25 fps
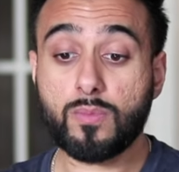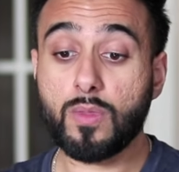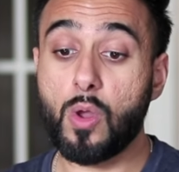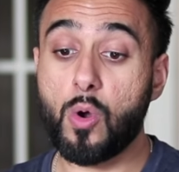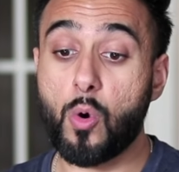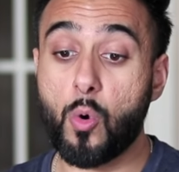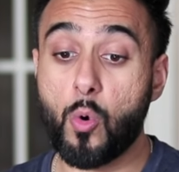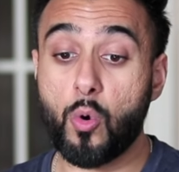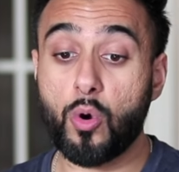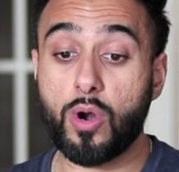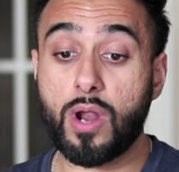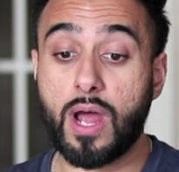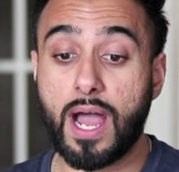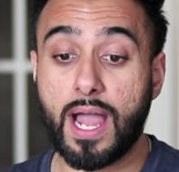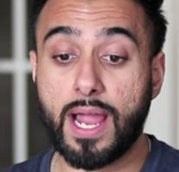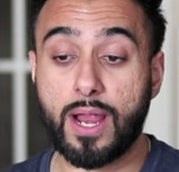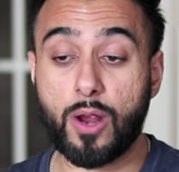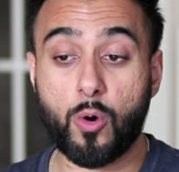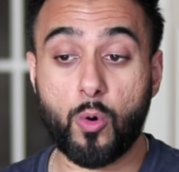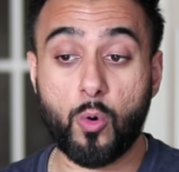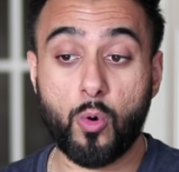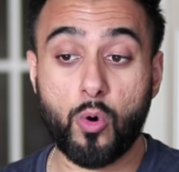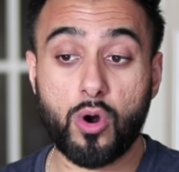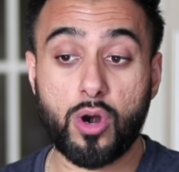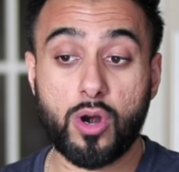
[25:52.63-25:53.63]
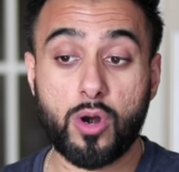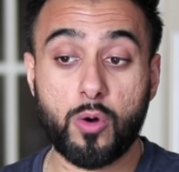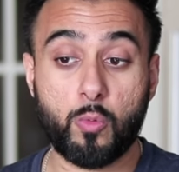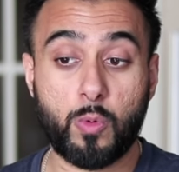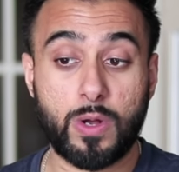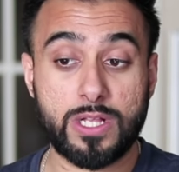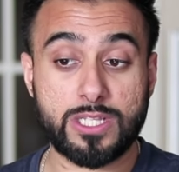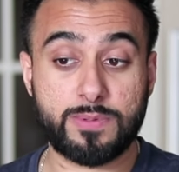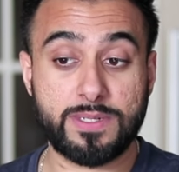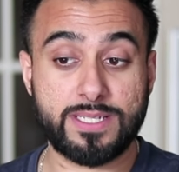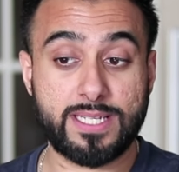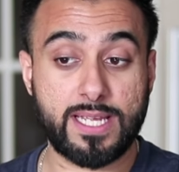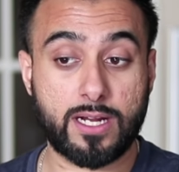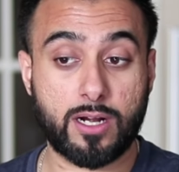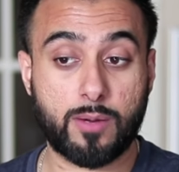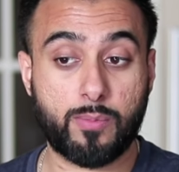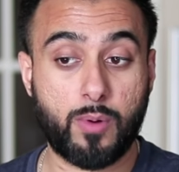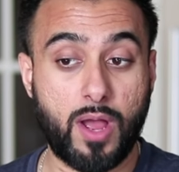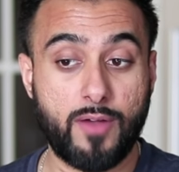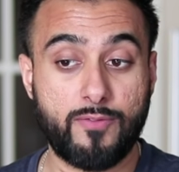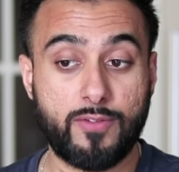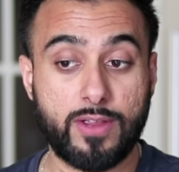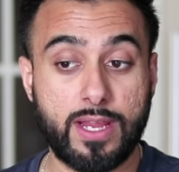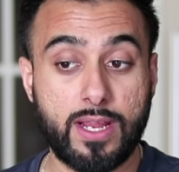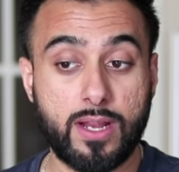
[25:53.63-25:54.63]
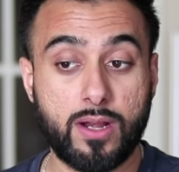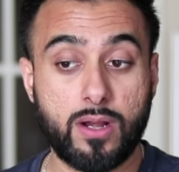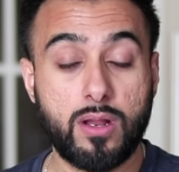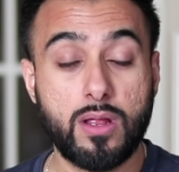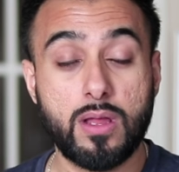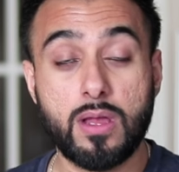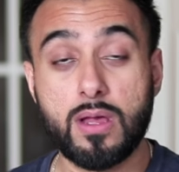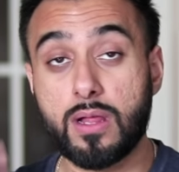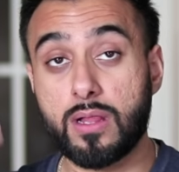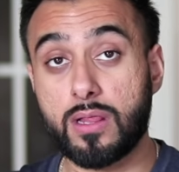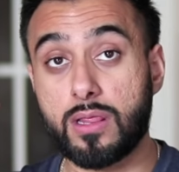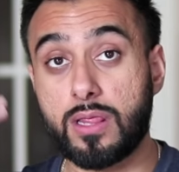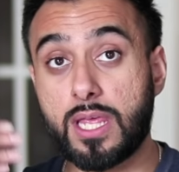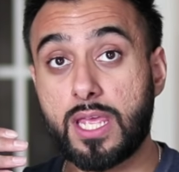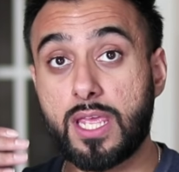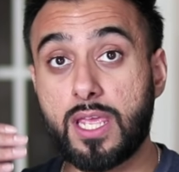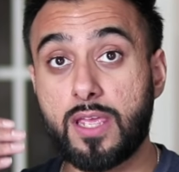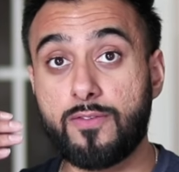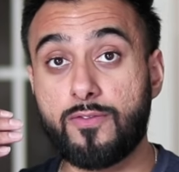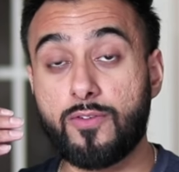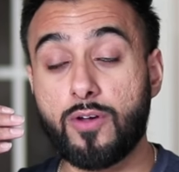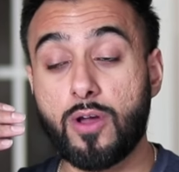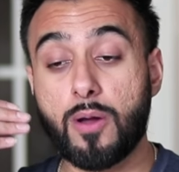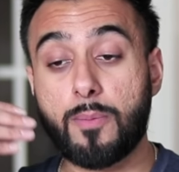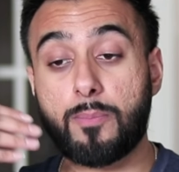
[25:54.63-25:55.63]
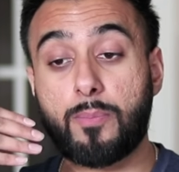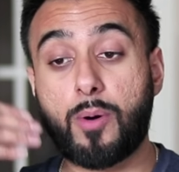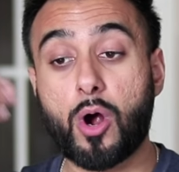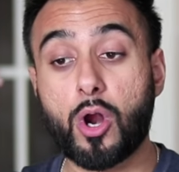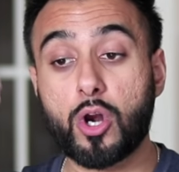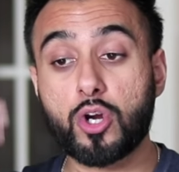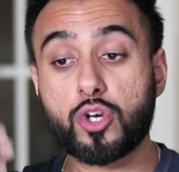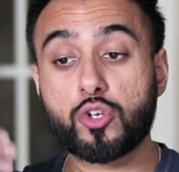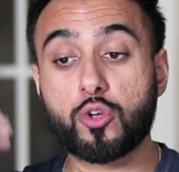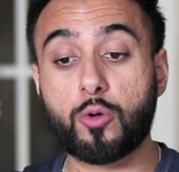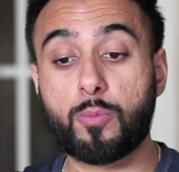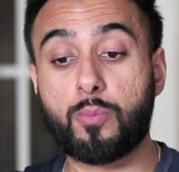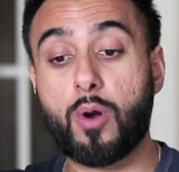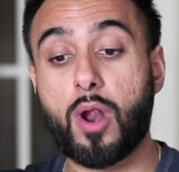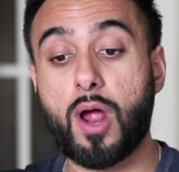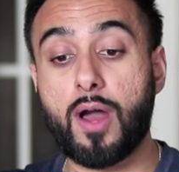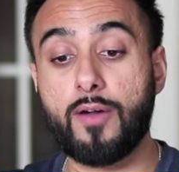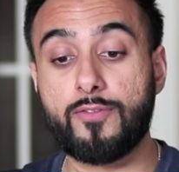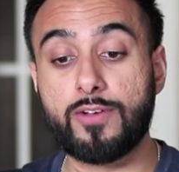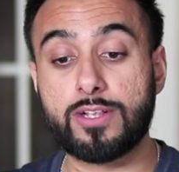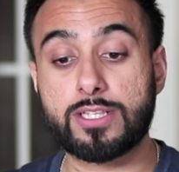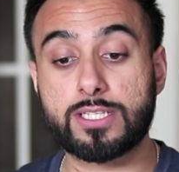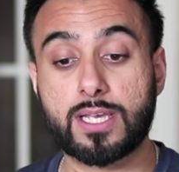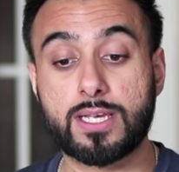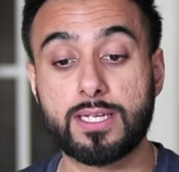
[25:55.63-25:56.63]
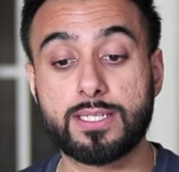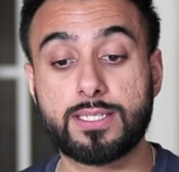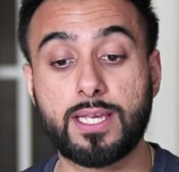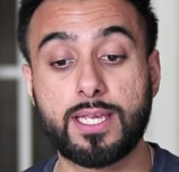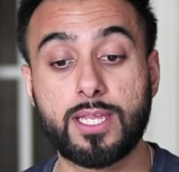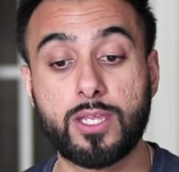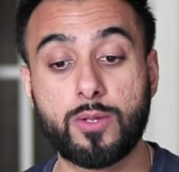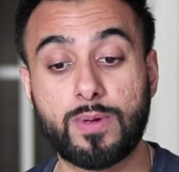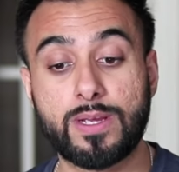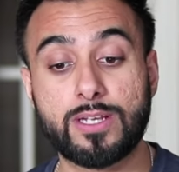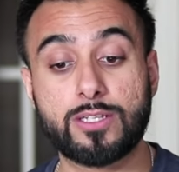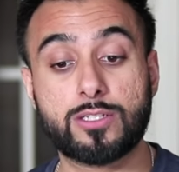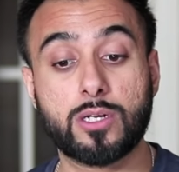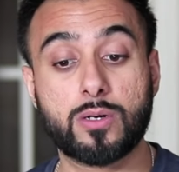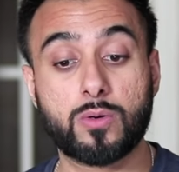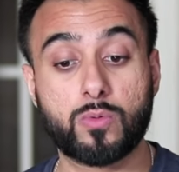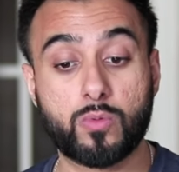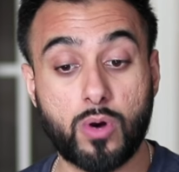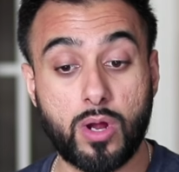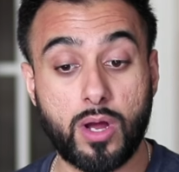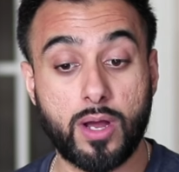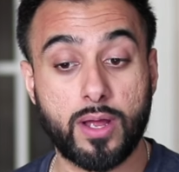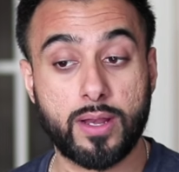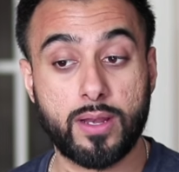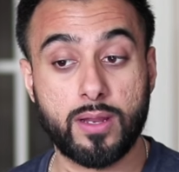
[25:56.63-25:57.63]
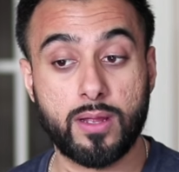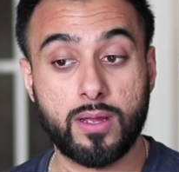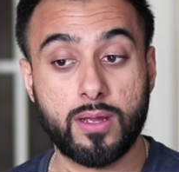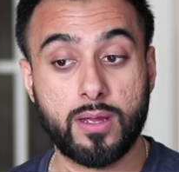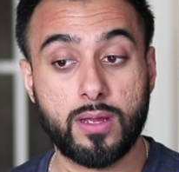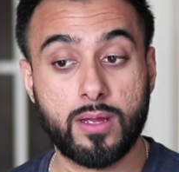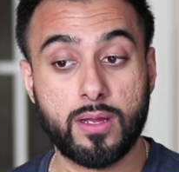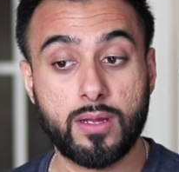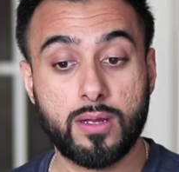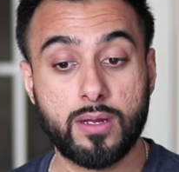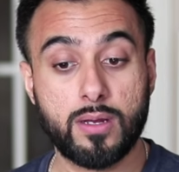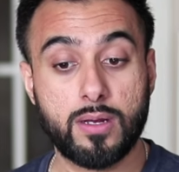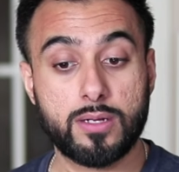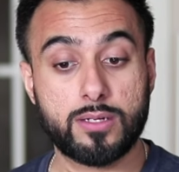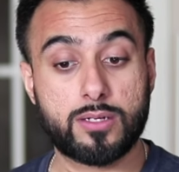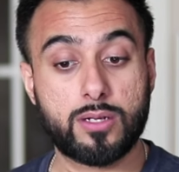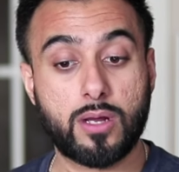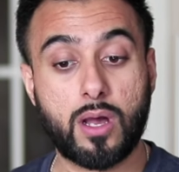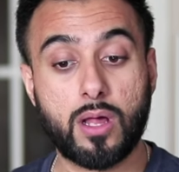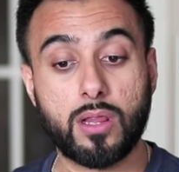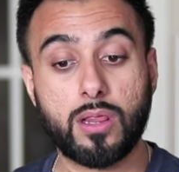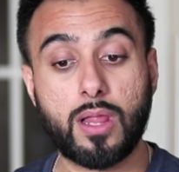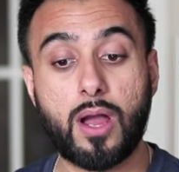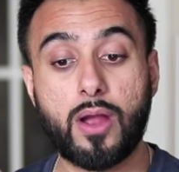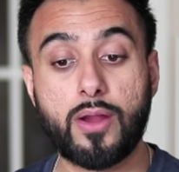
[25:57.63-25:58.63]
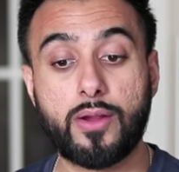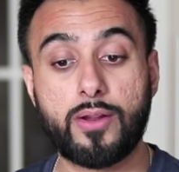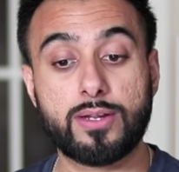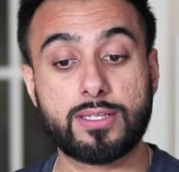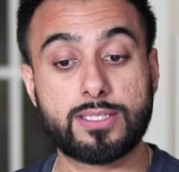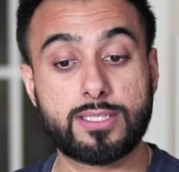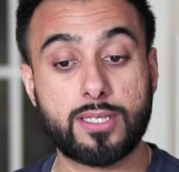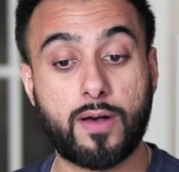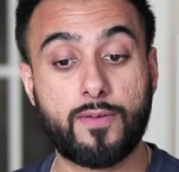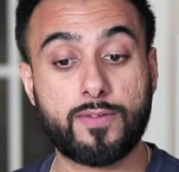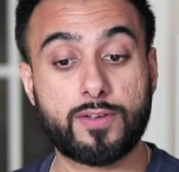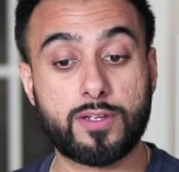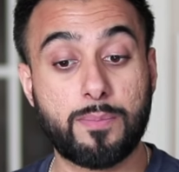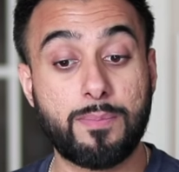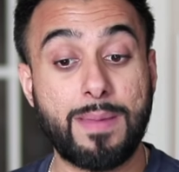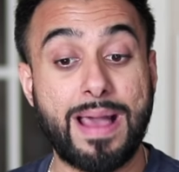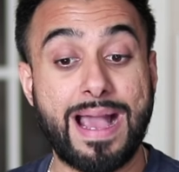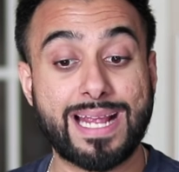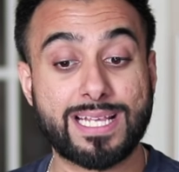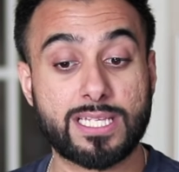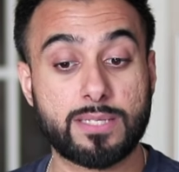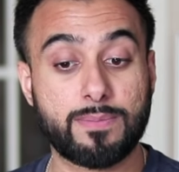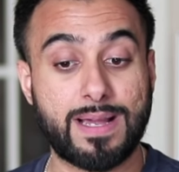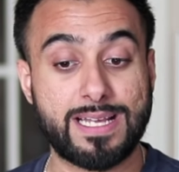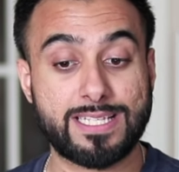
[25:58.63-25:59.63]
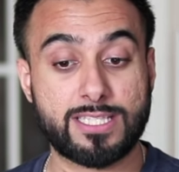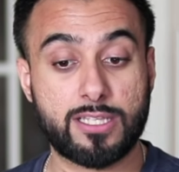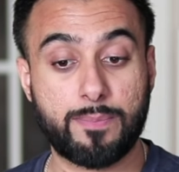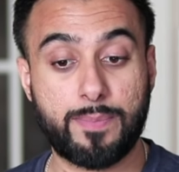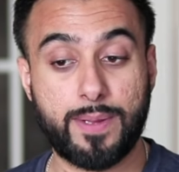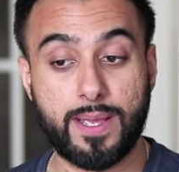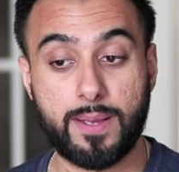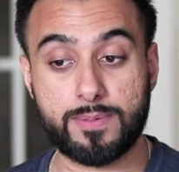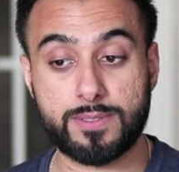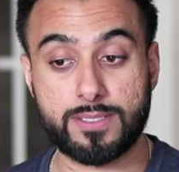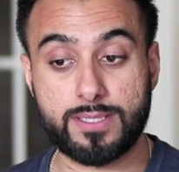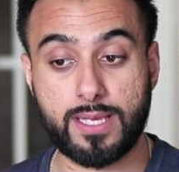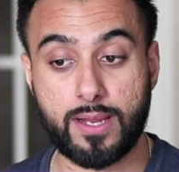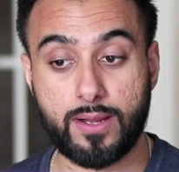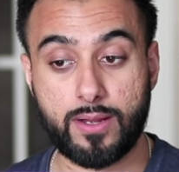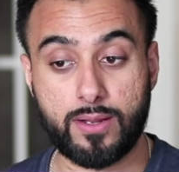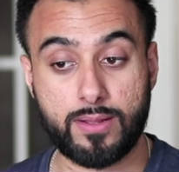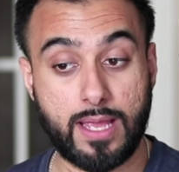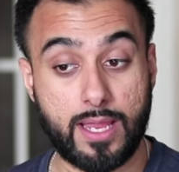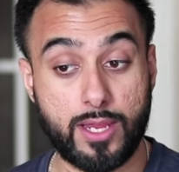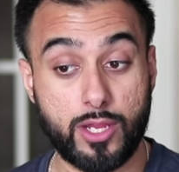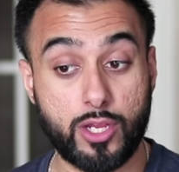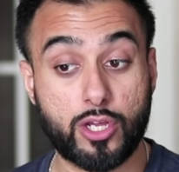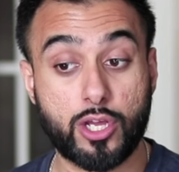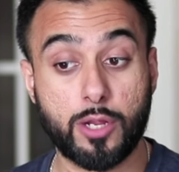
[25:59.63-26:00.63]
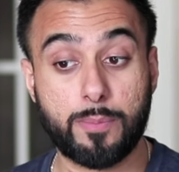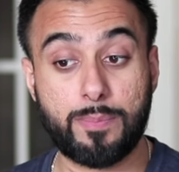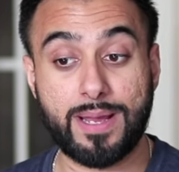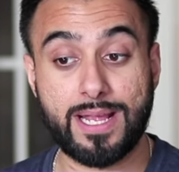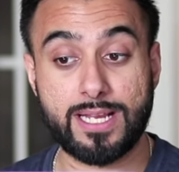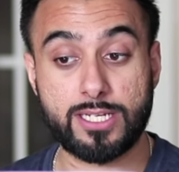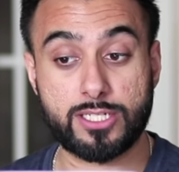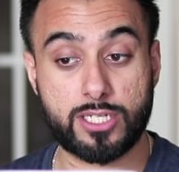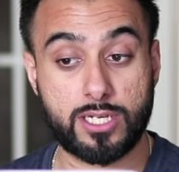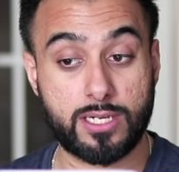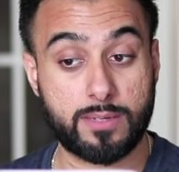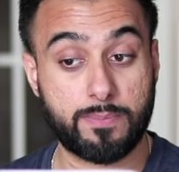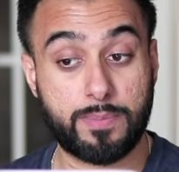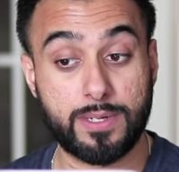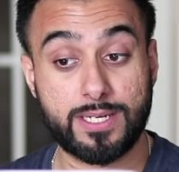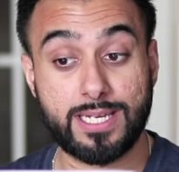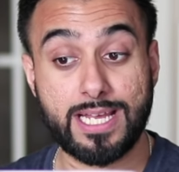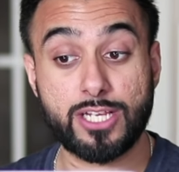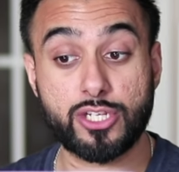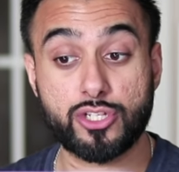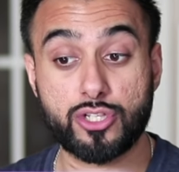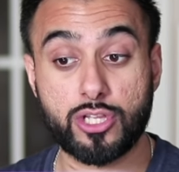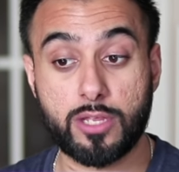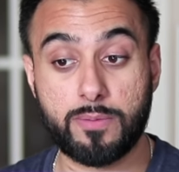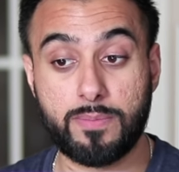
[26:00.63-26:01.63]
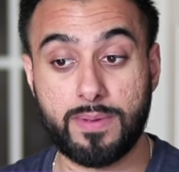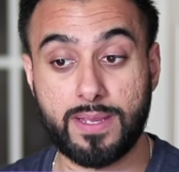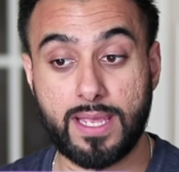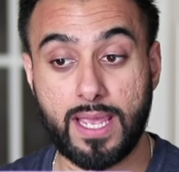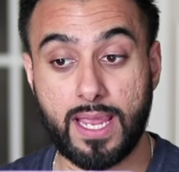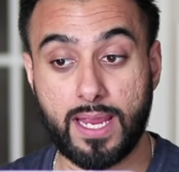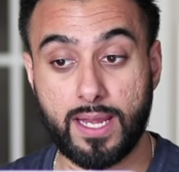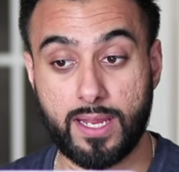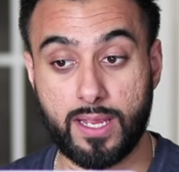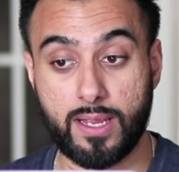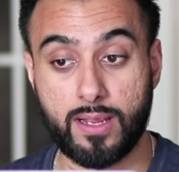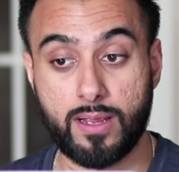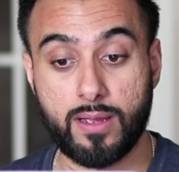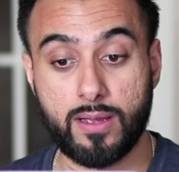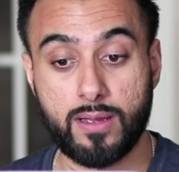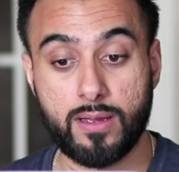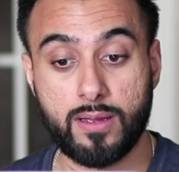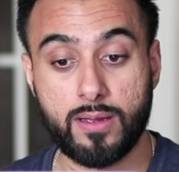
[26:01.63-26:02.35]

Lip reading: Or once we take our profit here, leave partial profits continuing to run to allow yourself to maximize the pips that you could potentially be gaining.